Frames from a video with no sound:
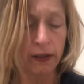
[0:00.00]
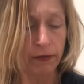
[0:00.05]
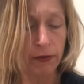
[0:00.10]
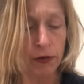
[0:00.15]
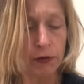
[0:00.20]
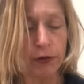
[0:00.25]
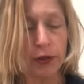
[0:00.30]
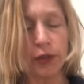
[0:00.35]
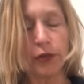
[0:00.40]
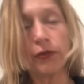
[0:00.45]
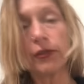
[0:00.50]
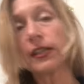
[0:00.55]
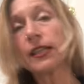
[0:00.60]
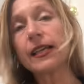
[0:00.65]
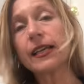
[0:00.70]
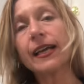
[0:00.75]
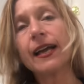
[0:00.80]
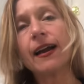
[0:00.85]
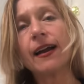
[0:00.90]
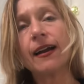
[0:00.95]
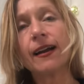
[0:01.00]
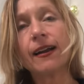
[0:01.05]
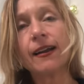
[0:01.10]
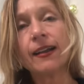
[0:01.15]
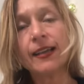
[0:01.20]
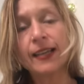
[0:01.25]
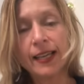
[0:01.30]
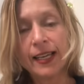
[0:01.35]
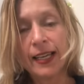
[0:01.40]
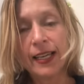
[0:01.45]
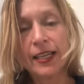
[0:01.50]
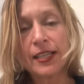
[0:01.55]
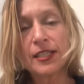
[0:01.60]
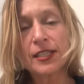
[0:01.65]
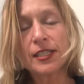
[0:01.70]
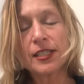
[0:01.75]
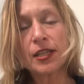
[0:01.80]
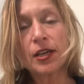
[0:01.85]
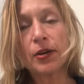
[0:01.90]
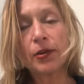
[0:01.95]
of who you really are.
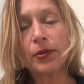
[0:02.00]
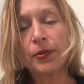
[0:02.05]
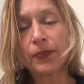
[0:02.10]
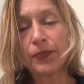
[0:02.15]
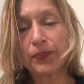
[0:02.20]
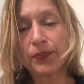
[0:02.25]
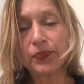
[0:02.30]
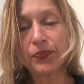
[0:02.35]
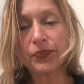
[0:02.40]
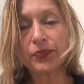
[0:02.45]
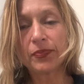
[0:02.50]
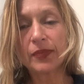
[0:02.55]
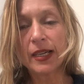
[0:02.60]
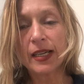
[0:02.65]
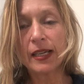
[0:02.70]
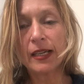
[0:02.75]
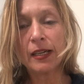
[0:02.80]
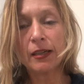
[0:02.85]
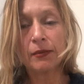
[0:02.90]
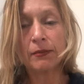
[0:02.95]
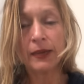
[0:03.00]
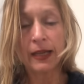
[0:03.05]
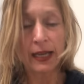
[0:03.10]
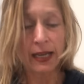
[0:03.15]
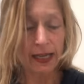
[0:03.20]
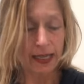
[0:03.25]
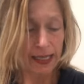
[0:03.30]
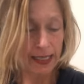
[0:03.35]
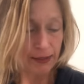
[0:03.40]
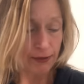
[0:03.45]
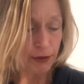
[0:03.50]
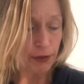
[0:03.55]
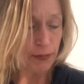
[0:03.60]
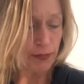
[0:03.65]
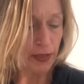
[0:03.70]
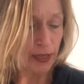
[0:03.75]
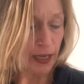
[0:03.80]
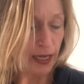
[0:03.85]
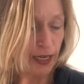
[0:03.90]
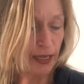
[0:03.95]
So, um,
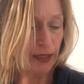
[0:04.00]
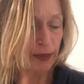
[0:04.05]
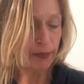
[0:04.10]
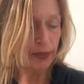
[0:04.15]
the card